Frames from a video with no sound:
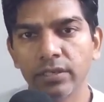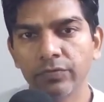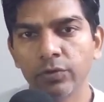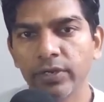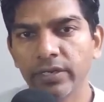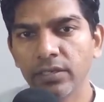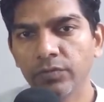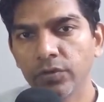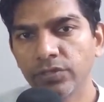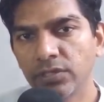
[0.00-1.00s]
If you look at the
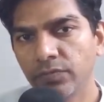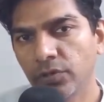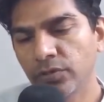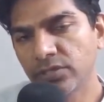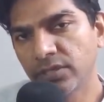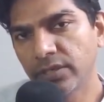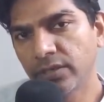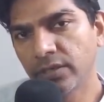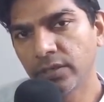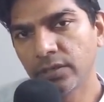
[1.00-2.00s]
velocity
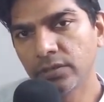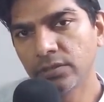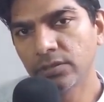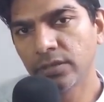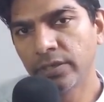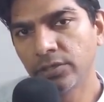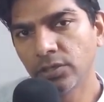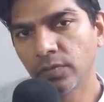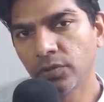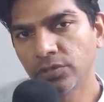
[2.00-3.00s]
is
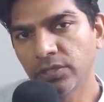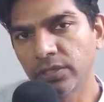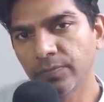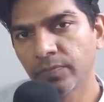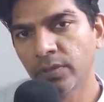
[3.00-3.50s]
initial velocity